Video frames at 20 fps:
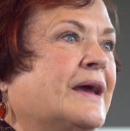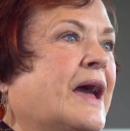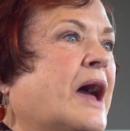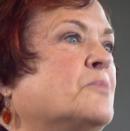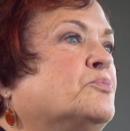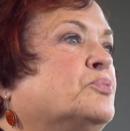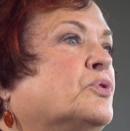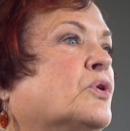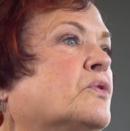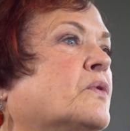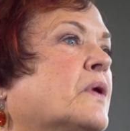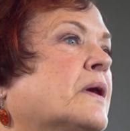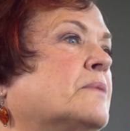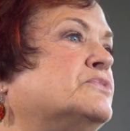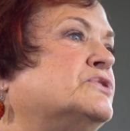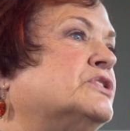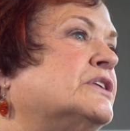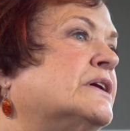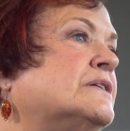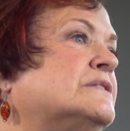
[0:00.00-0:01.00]
and
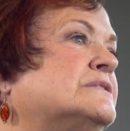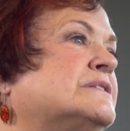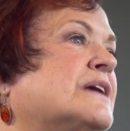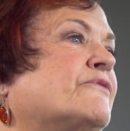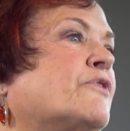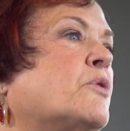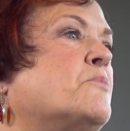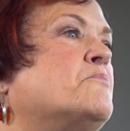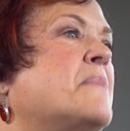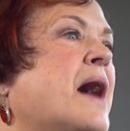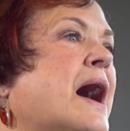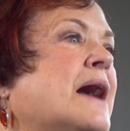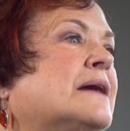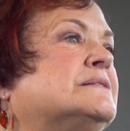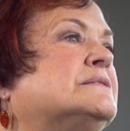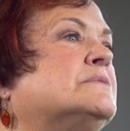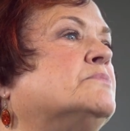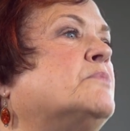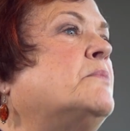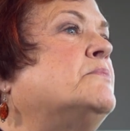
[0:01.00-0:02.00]
program chairs have a
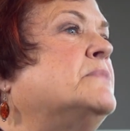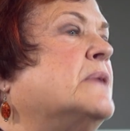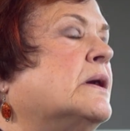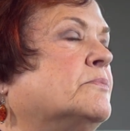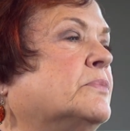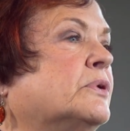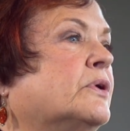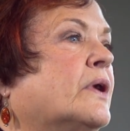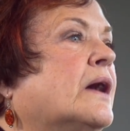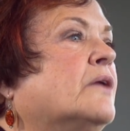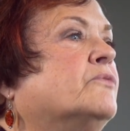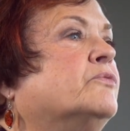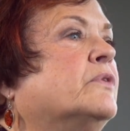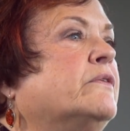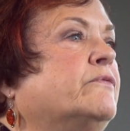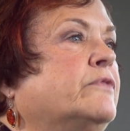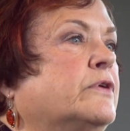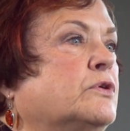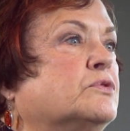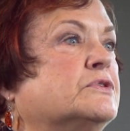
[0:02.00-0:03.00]
maximum number of
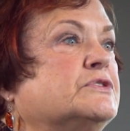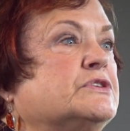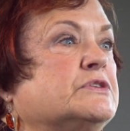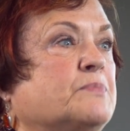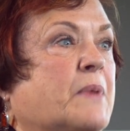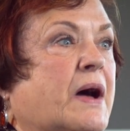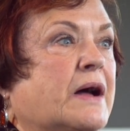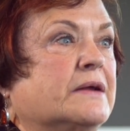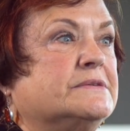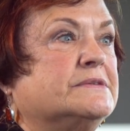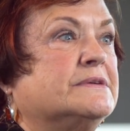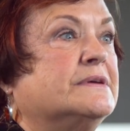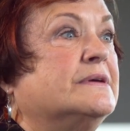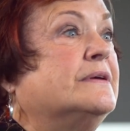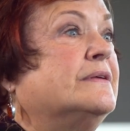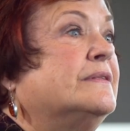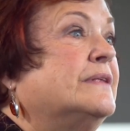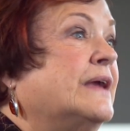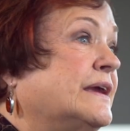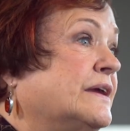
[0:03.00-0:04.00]
reviewer spots
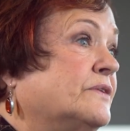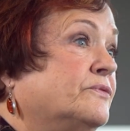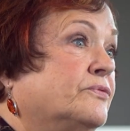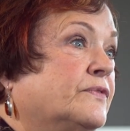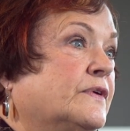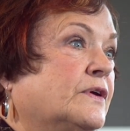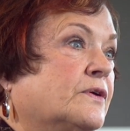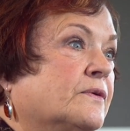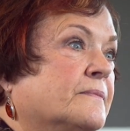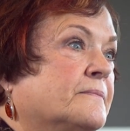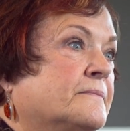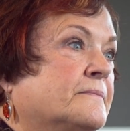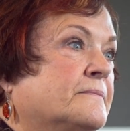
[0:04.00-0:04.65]
they can fill.